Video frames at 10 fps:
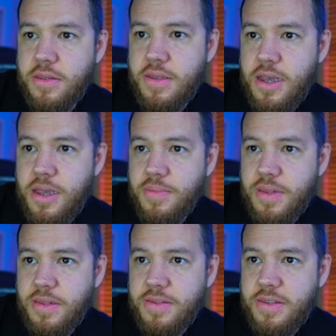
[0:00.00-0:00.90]

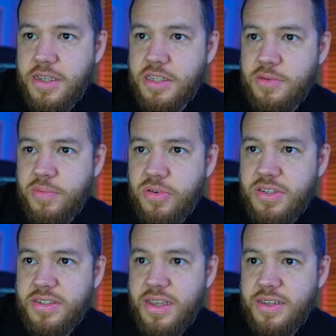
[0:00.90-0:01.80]
times
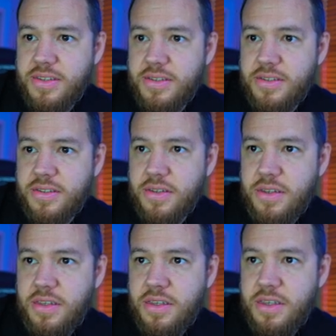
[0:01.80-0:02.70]
6%
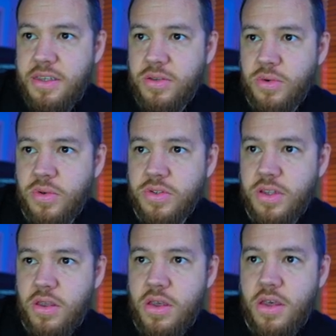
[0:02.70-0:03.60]

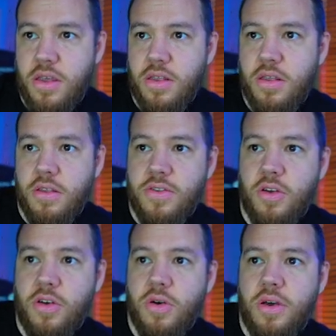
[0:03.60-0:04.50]
equals,
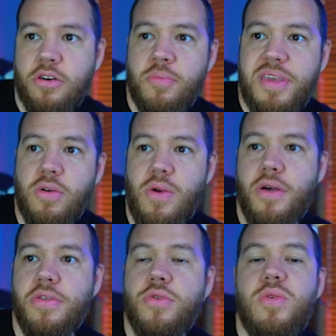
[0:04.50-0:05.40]
so it'll be
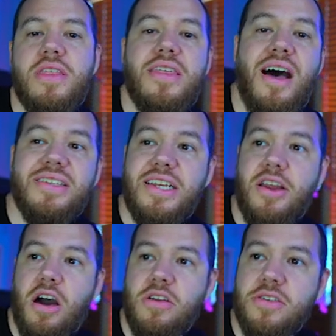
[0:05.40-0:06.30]
around
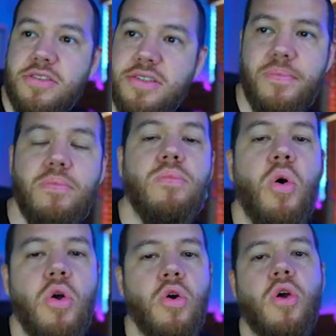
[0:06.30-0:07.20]
$3,000
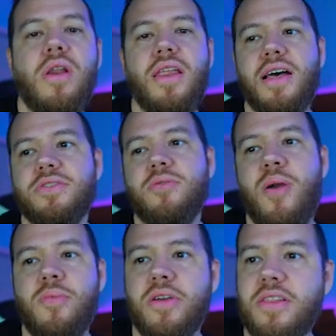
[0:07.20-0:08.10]
more or less.
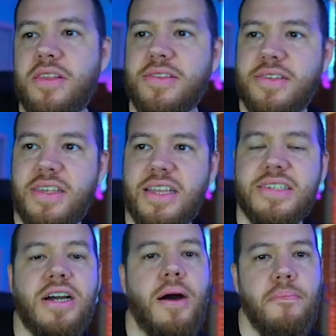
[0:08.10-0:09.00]
Remember, this
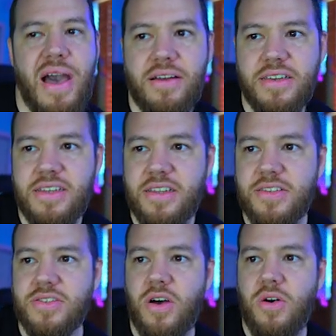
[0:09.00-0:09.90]
gets
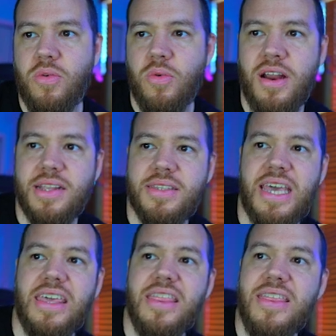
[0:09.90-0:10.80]
compounded, so we're not
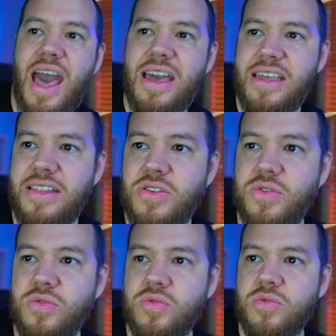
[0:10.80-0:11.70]
taking that
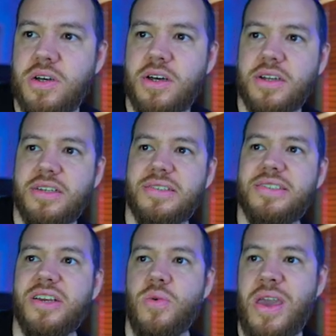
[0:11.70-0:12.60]
into
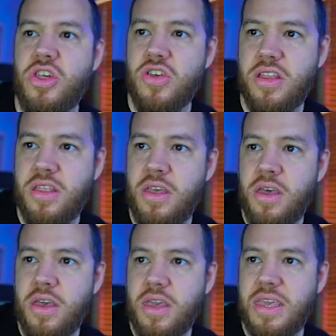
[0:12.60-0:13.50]
consideration
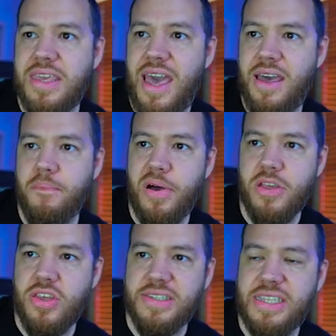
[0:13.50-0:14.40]
yet.
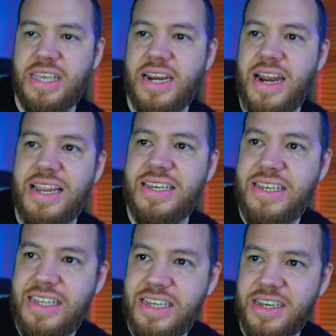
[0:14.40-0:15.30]
But just to get an
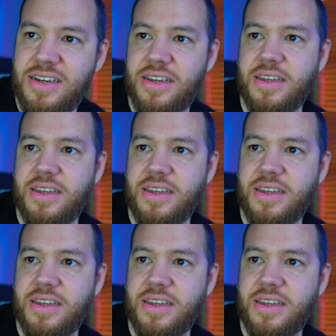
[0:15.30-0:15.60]
idea,